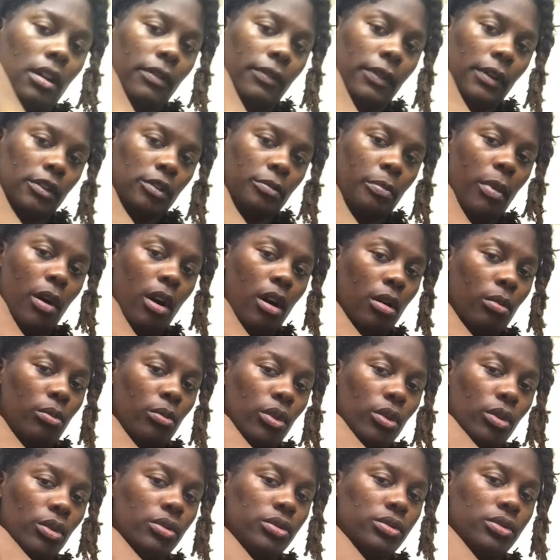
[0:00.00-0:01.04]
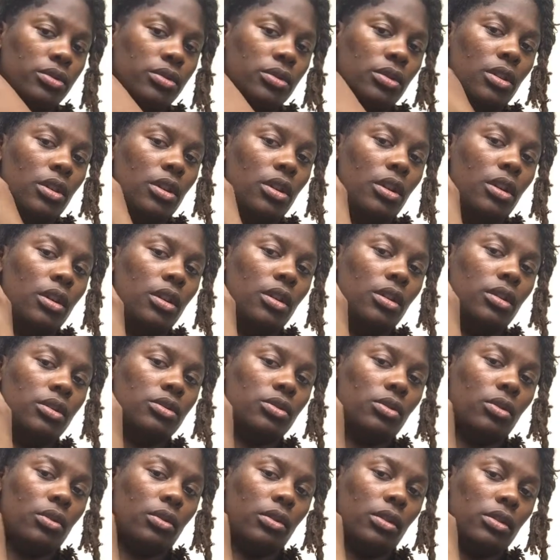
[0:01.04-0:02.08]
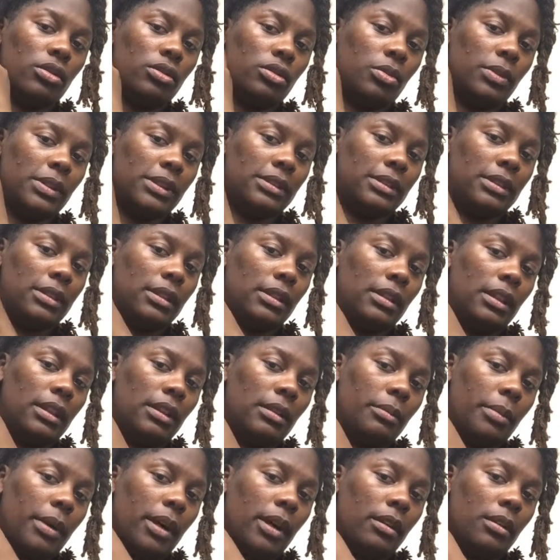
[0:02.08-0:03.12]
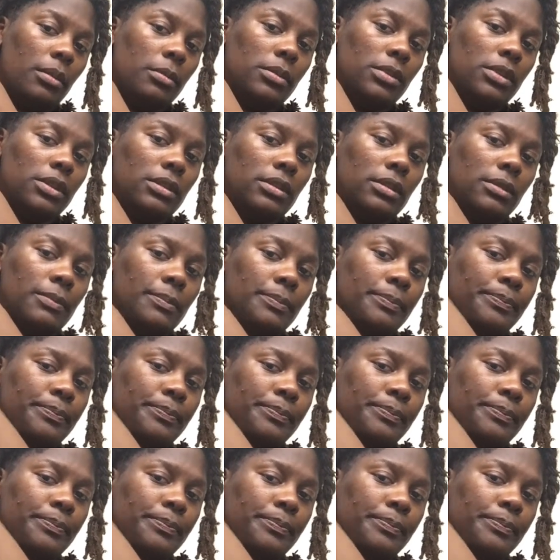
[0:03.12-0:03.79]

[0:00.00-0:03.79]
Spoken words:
off as palm rolls, so they're twisted at the bottoms.